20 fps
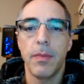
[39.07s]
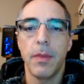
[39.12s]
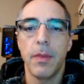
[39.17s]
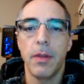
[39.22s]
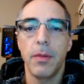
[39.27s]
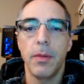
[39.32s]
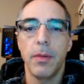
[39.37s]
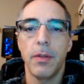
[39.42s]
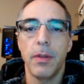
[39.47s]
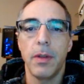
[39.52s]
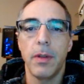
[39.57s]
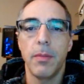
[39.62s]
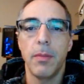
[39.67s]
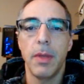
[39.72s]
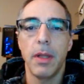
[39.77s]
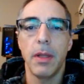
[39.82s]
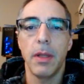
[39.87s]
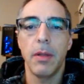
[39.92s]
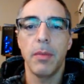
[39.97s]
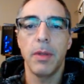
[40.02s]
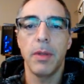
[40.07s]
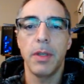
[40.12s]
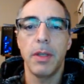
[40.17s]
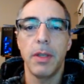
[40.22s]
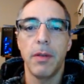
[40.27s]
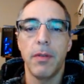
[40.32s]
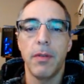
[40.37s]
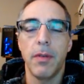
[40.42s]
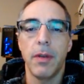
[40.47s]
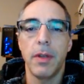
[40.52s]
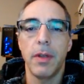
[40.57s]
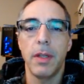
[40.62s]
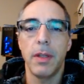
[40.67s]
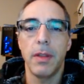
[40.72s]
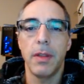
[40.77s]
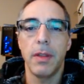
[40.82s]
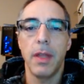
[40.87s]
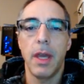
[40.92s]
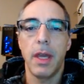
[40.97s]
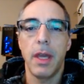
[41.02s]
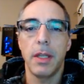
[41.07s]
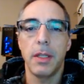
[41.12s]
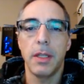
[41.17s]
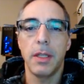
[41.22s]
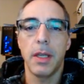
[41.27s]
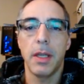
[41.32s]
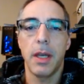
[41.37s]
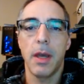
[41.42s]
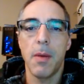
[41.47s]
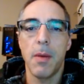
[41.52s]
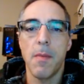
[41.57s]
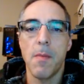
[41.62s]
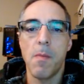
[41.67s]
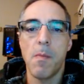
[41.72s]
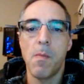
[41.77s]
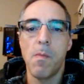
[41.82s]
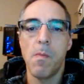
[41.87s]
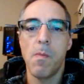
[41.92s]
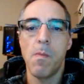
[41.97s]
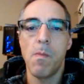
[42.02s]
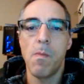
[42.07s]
this one's going to be a little bit different in that been